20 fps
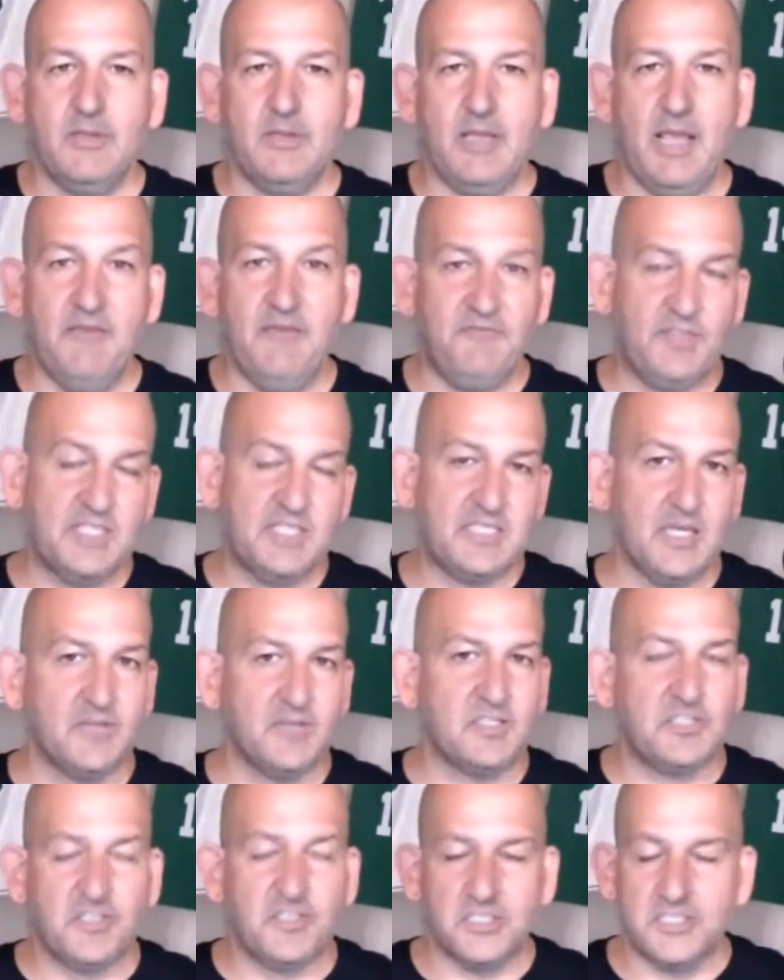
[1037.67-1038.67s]
if the
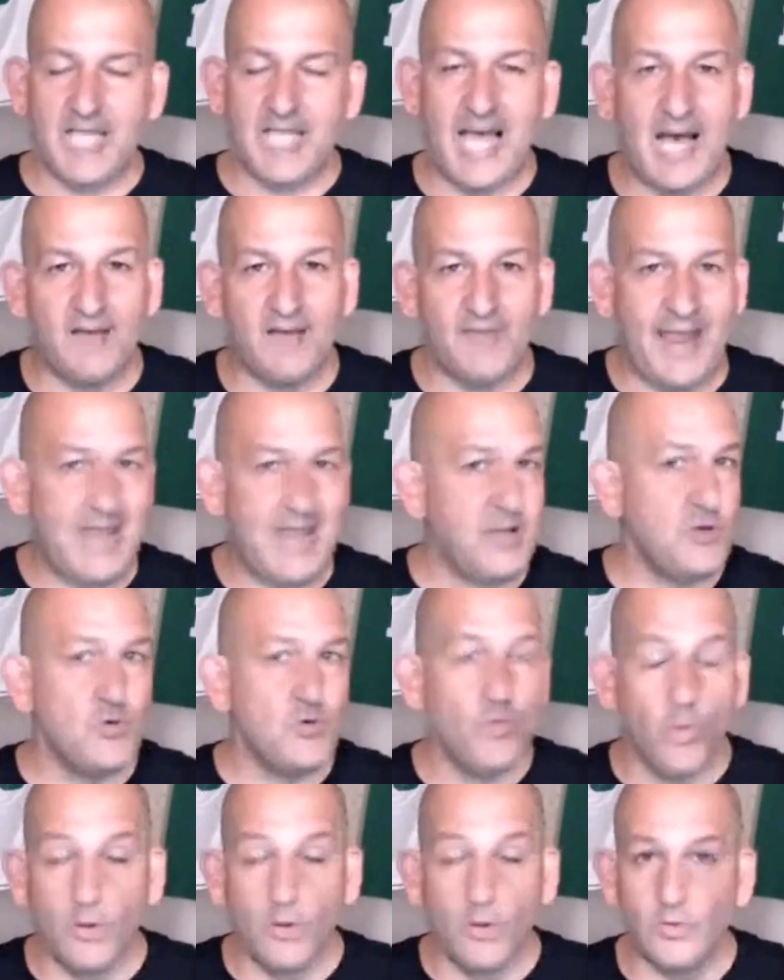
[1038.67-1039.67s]
Celtics just have a
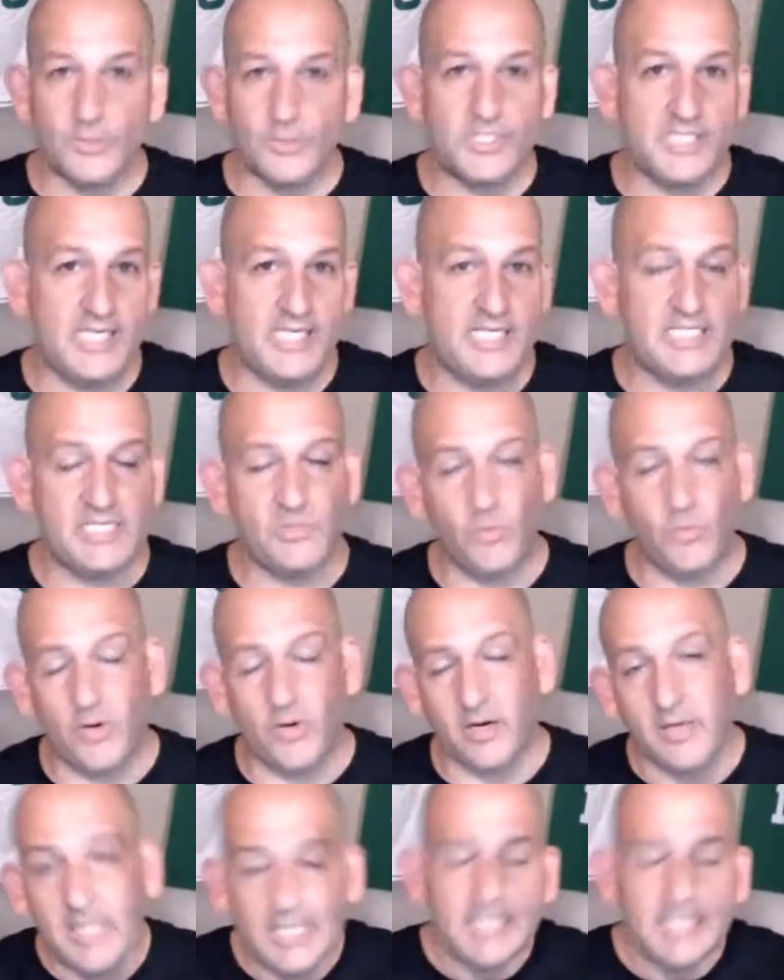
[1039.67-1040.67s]
normal season
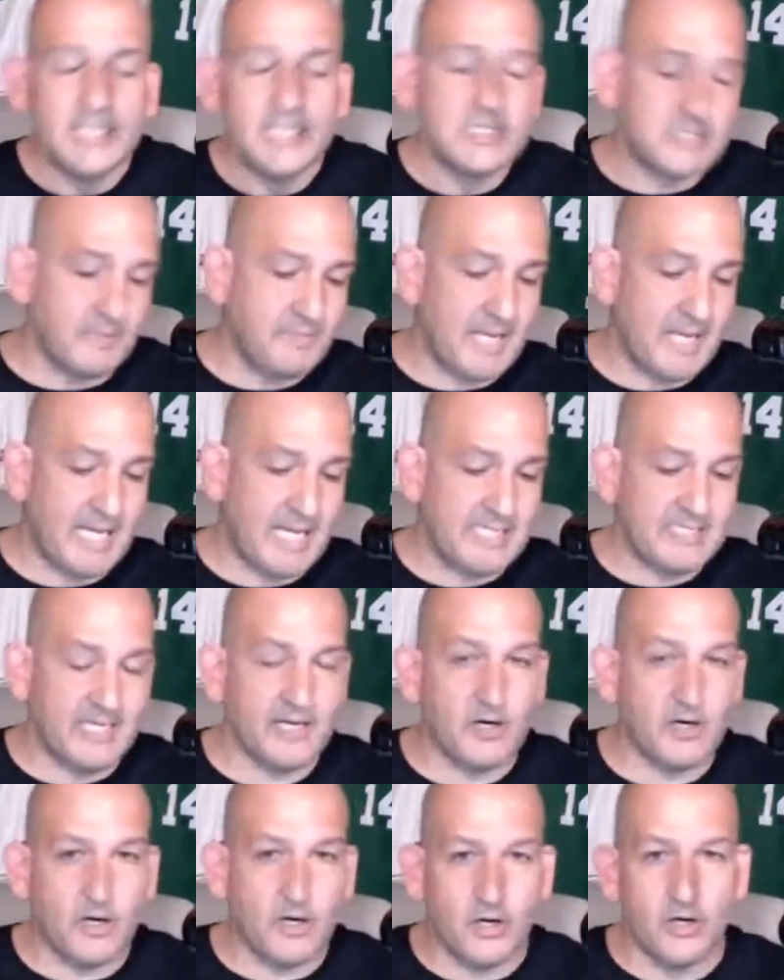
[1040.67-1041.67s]
where some guys
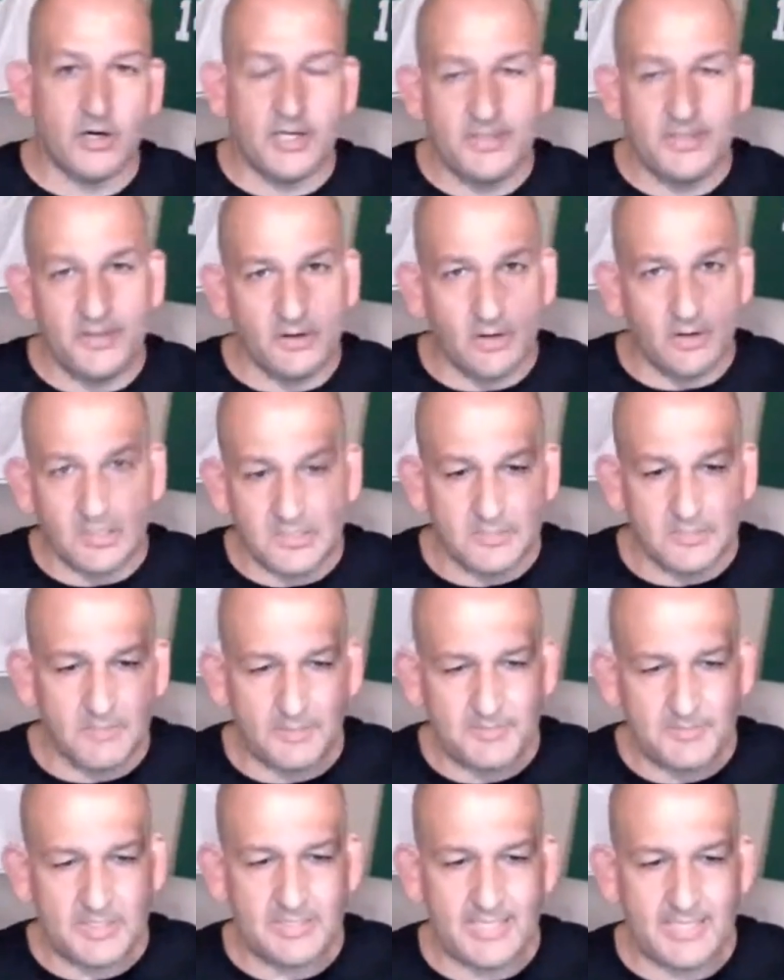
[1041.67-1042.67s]
get hurt and there are some
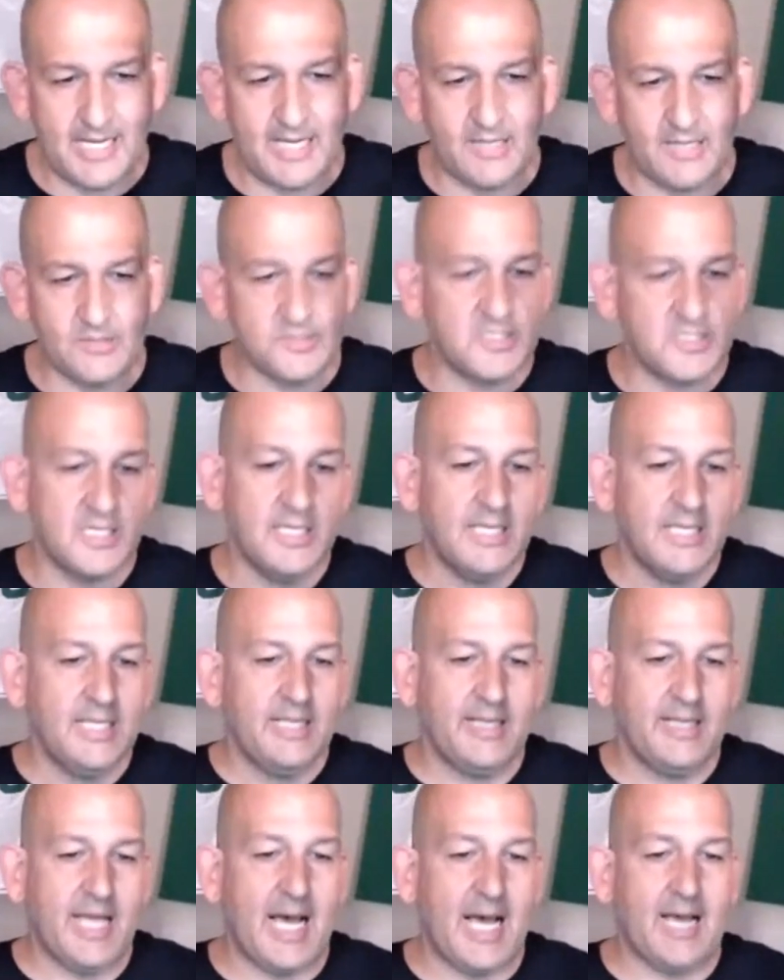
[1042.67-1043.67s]
ups and downs,
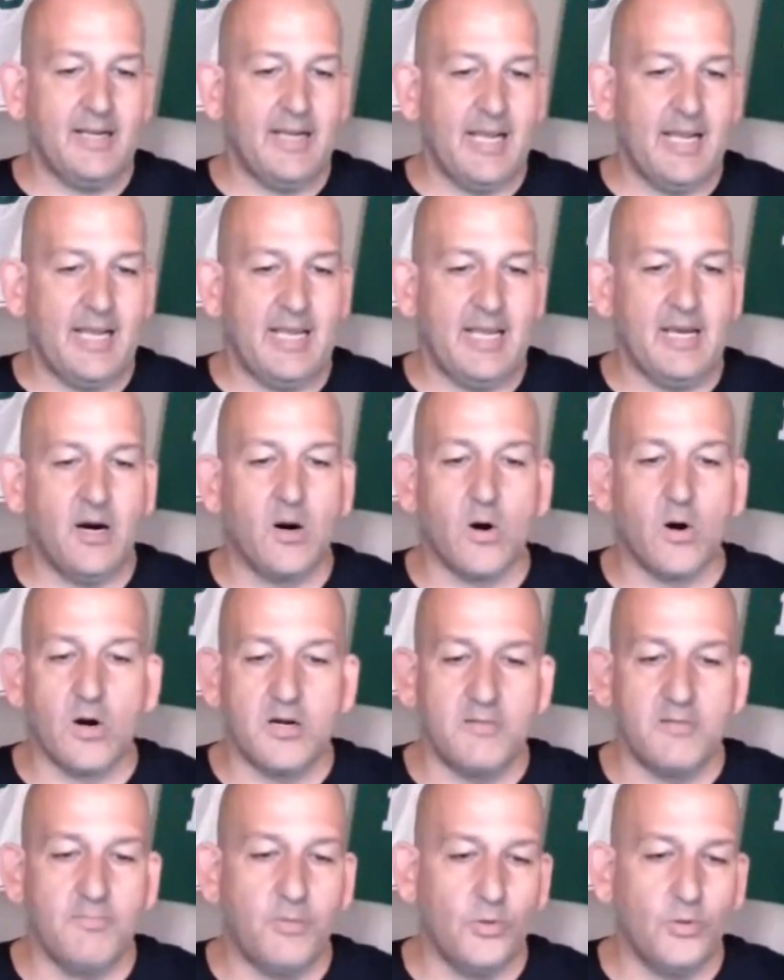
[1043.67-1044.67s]
that a
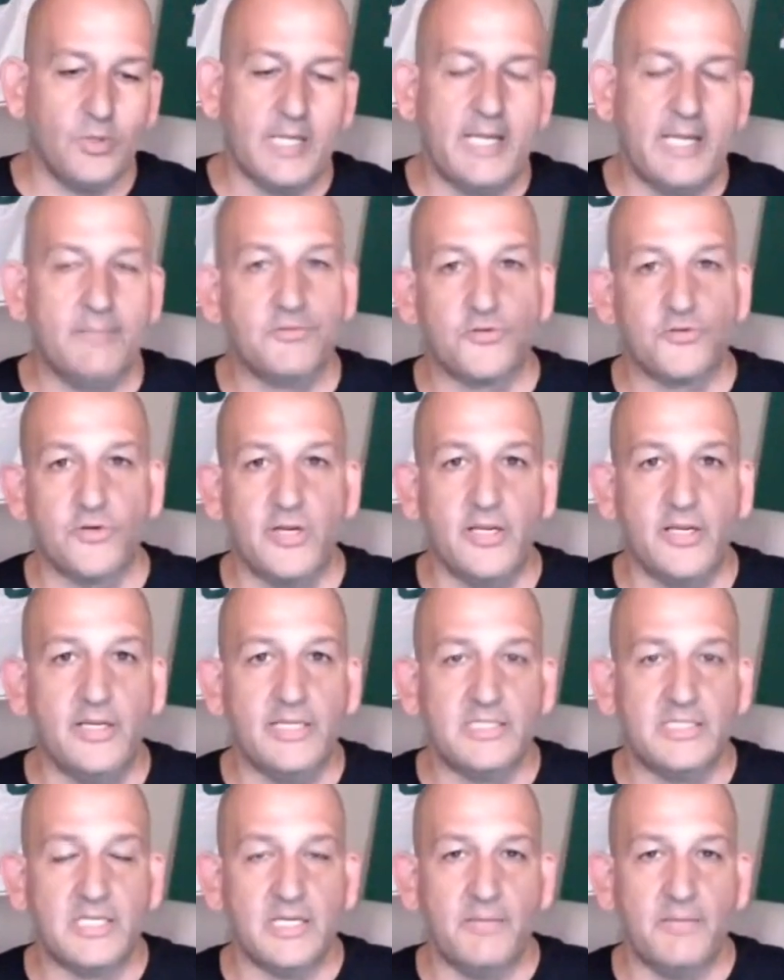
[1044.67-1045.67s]
Harden pull hamstring
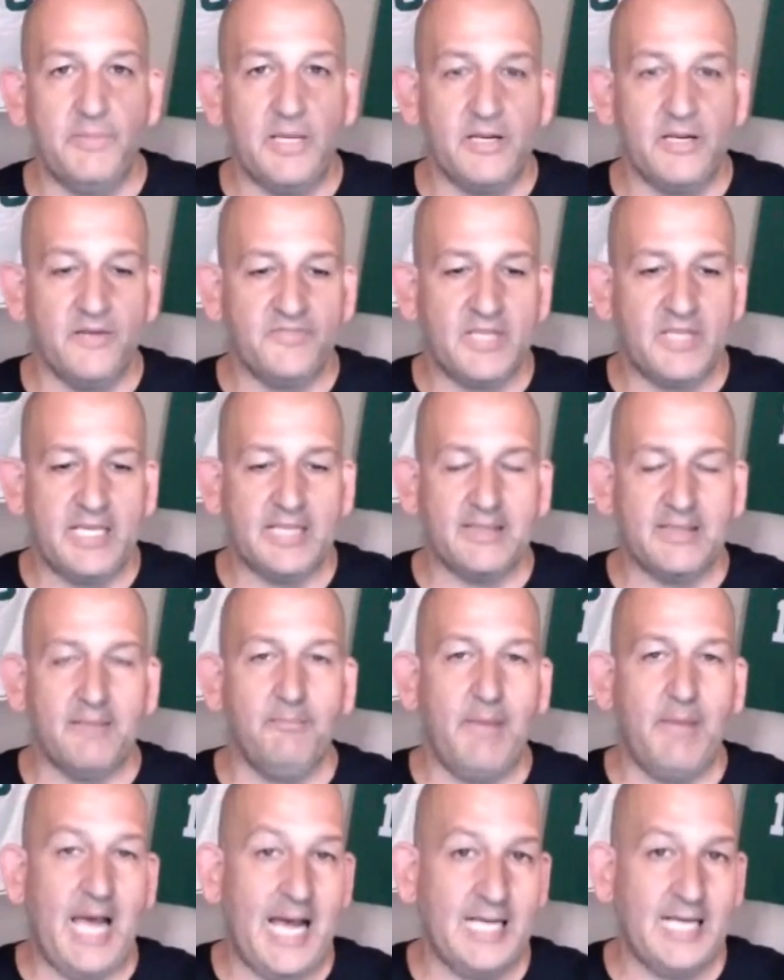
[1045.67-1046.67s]
is going to be enough to get
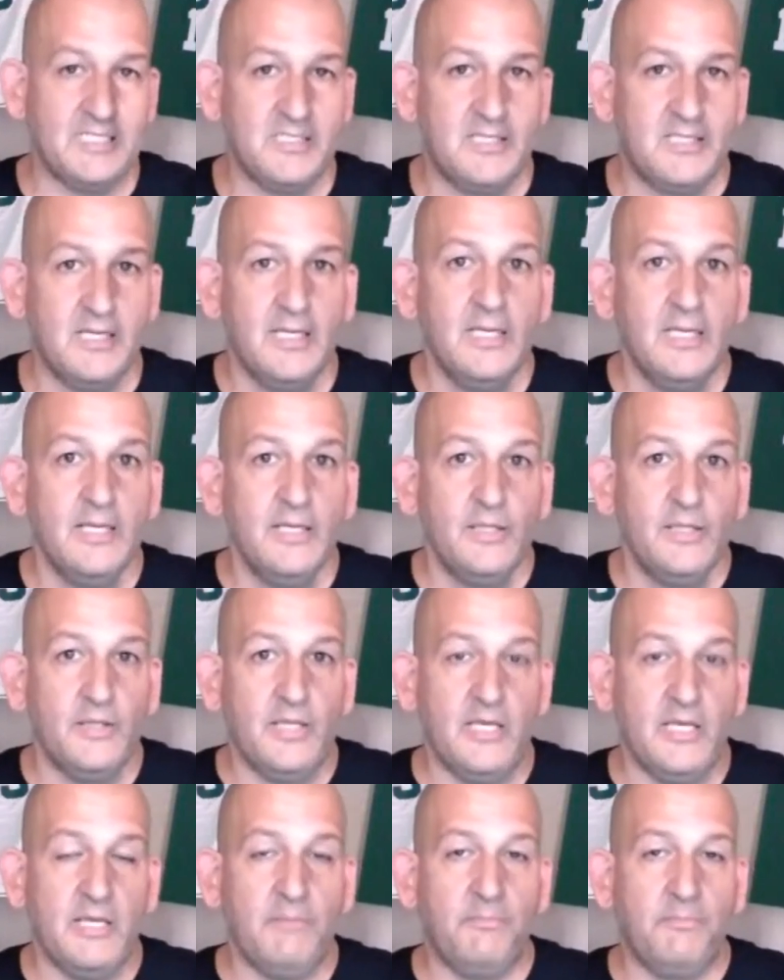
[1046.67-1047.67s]
them past
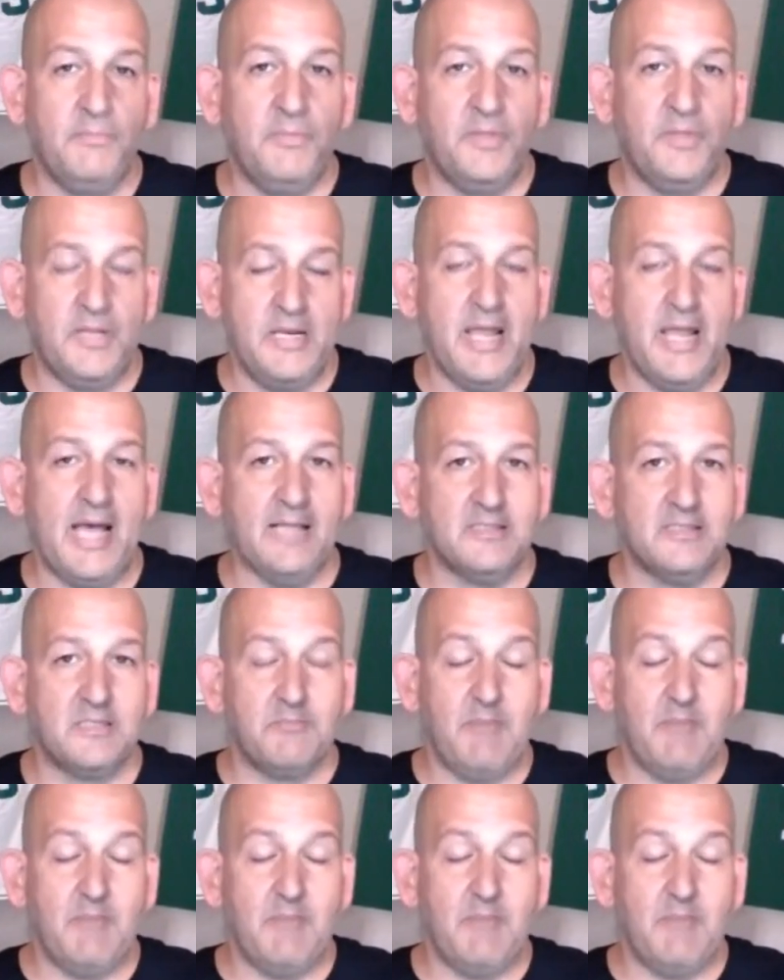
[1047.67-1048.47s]
the Nets.